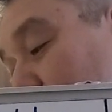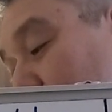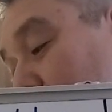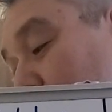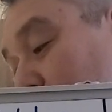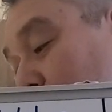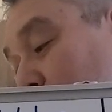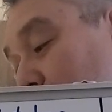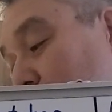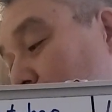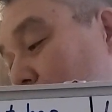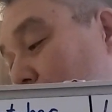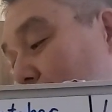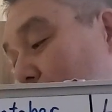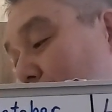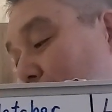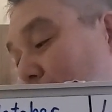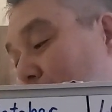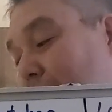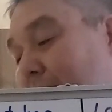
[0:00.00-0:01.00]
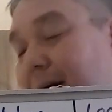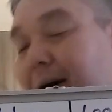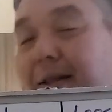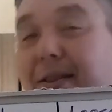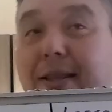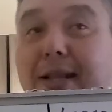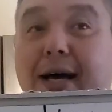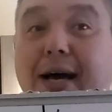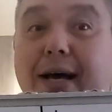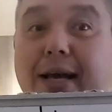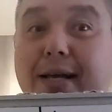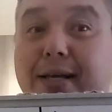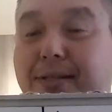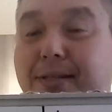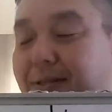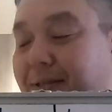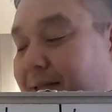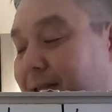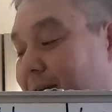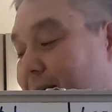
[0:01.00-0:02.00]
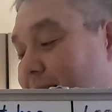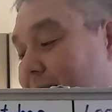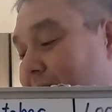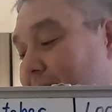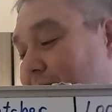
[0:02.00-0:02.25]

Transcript: American Combat Alliance,